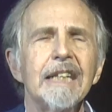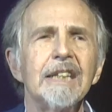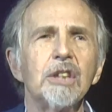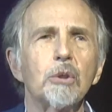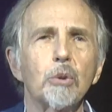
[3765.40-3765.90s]

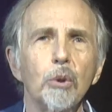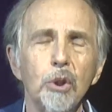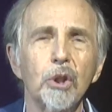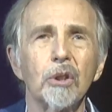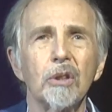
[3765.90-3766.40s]
is
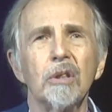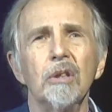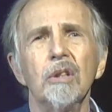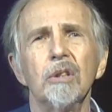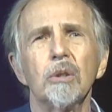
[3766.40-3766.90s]
crucial
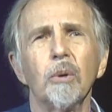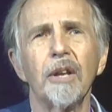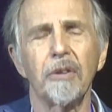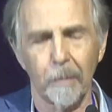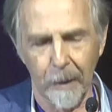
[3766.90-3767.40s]
to
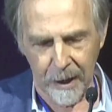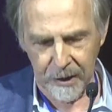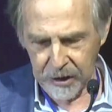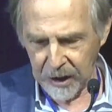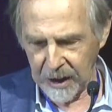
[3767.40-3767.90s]

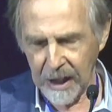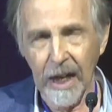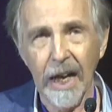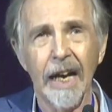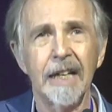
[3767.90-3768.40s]
anthropology,
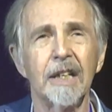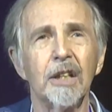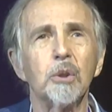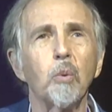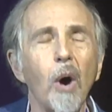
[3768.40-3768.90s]
and it
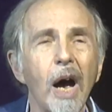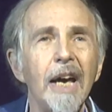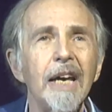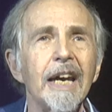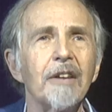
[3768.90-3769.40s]
is
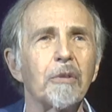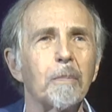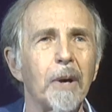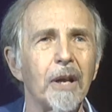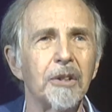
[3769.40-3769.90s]
why
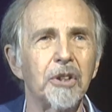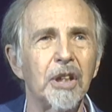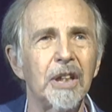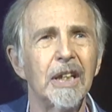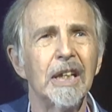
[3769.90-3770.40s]

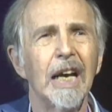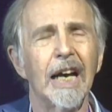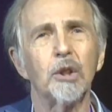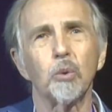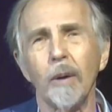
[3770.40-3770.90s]
anthropology,
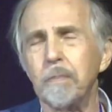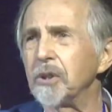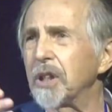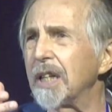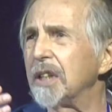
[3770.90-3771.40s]
as
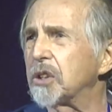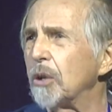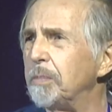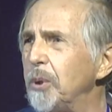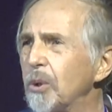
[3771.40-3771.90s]
represented so
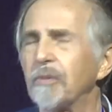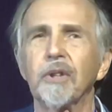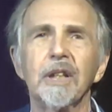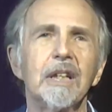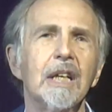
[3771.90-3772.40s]

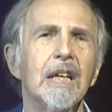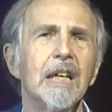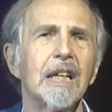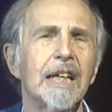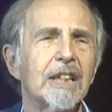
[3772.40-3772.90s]
beautifully,
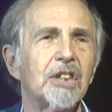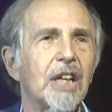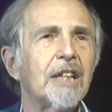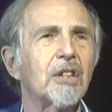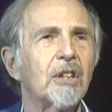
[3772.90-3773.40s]
like a
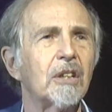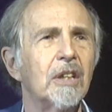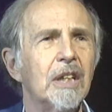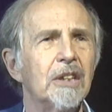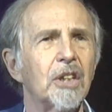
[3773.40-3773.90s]
center,
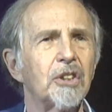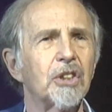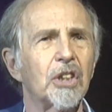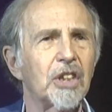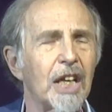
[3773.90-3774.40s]
such as
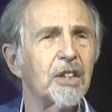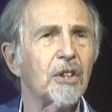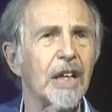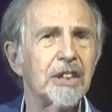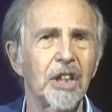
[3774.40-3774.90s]
a
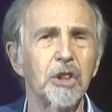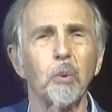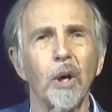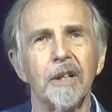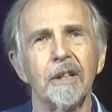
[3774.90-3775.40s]
center as this
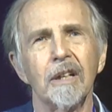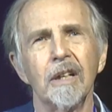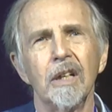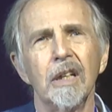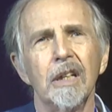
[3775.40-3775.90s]
one,
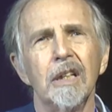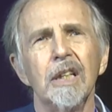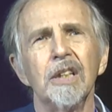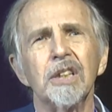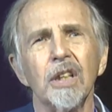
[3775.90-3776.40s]

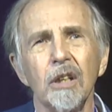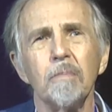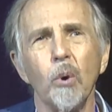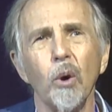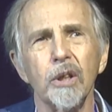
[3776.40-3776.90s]
is still
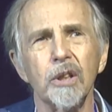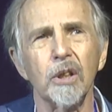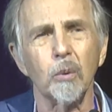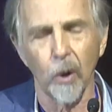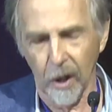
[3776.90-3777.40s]
important in
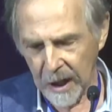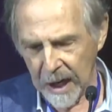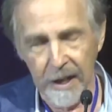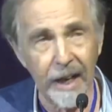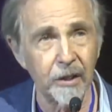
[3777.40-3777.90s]
the world.
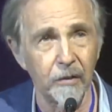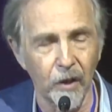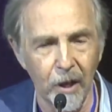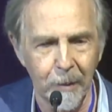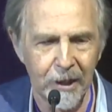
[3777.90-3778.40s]
Thank you
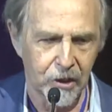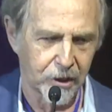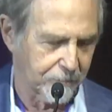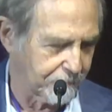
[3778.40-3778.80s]
very much.